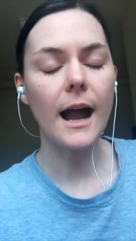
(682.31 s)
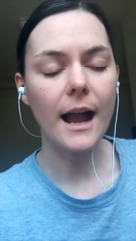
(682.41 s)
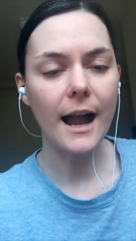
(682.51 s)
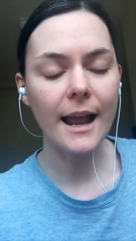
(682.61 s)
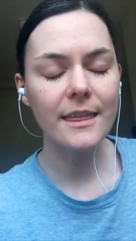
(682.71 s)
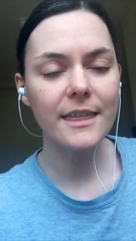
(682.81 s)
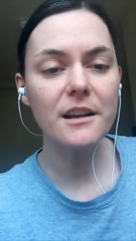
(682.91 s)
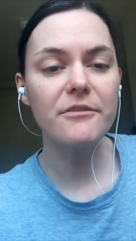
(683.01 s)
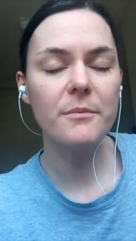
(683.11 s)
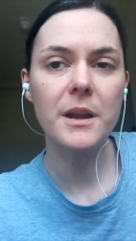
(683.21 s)
I
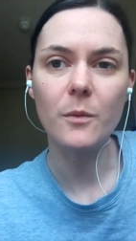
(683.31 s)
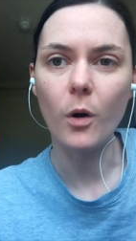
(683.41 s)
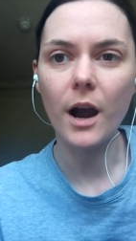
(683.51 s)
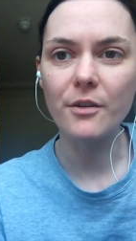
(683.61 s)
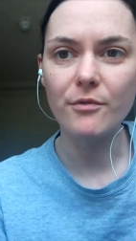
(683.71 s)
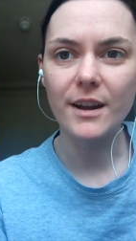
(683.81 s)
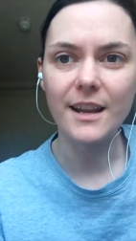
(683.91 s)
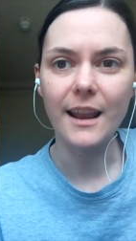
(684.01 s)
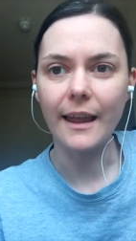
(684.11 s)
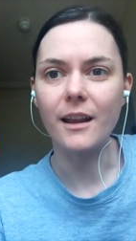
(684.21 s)
think for me, what I
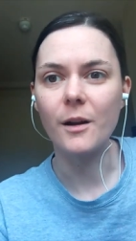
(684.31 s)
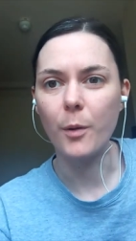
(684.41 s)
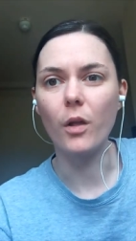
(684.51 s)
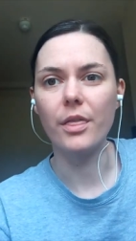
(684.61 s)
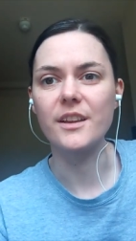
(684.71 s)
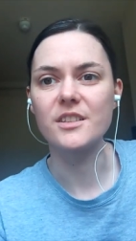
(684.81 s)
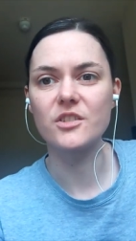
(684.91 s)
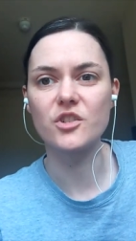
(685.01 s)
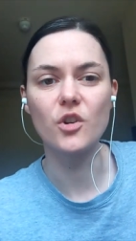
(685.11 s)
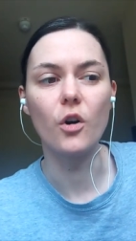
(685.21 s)
really like about this
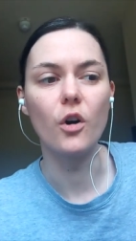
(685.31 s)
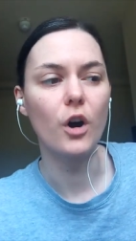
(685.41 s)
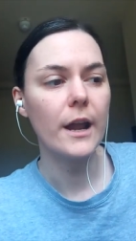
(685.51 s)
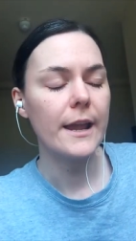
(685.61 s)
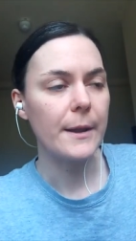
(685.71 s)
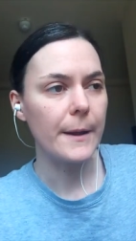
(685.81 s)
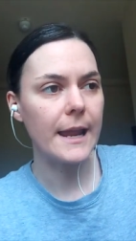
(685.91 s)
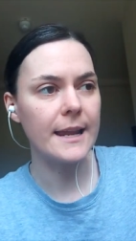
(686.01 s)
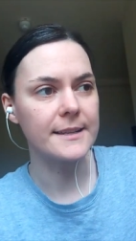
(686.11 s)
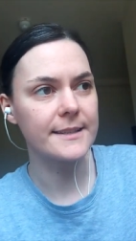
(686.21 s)
show
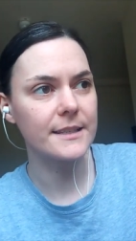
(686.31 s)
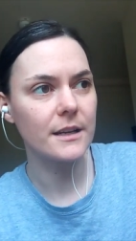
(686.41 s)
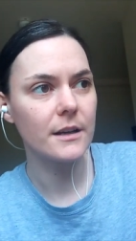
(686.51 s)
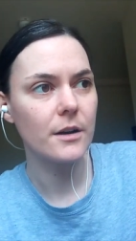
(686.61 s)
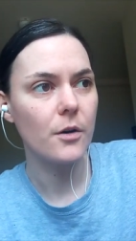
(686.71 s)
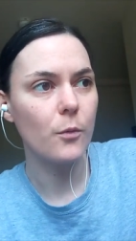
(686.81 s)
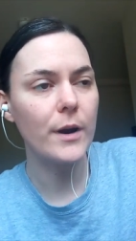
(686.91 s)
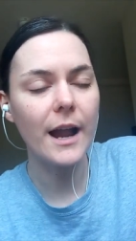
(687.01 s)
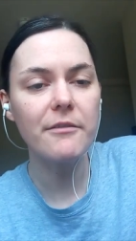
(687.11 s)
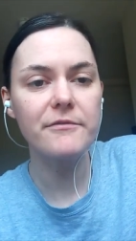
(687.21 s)
is
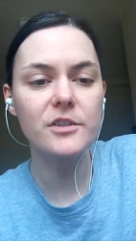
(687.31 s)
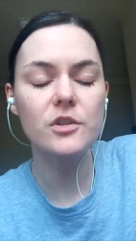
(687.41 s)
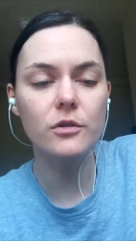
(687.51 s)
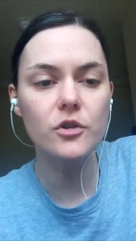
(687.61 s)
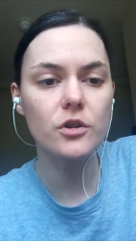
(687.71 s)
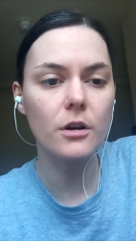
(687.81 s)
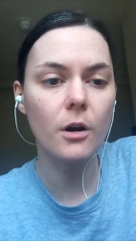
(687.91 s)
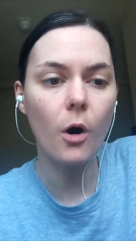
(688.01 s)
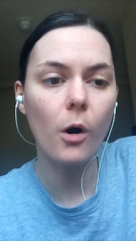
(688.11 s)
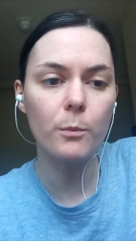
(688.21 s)
we have such
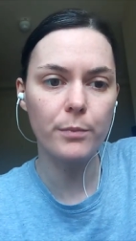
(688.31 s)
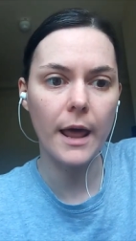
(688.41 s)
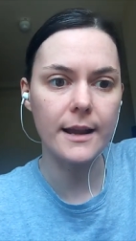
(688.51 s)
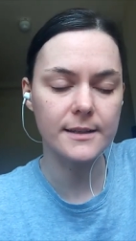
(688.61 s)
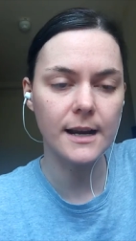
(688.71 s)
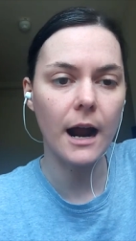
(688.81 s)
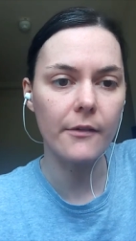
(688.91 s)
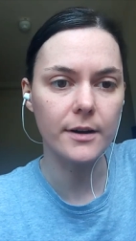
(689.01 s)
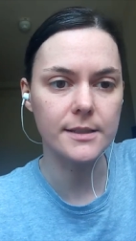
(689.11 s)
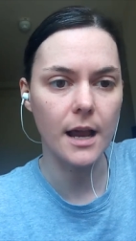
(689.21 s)
a complex
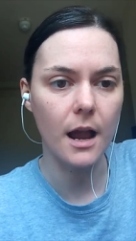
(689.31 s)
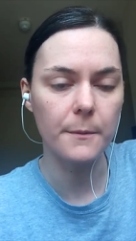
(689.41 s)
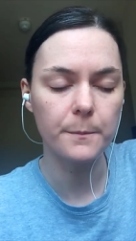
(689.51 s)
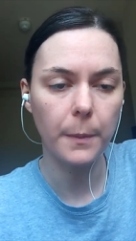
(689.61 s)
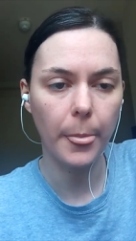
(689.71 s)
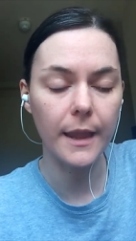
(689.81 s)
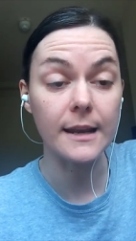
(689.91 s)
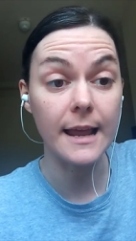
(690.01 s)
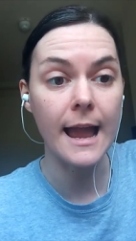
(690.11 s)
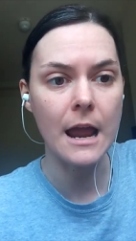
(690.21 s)
character
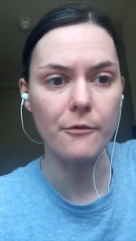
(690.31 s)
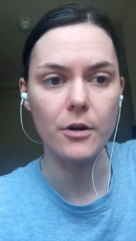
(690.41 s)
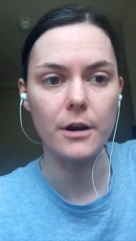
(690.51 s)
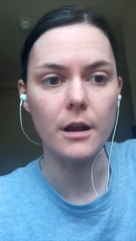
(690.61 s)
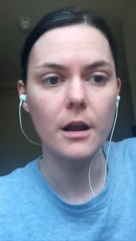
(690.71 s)
in Aaron,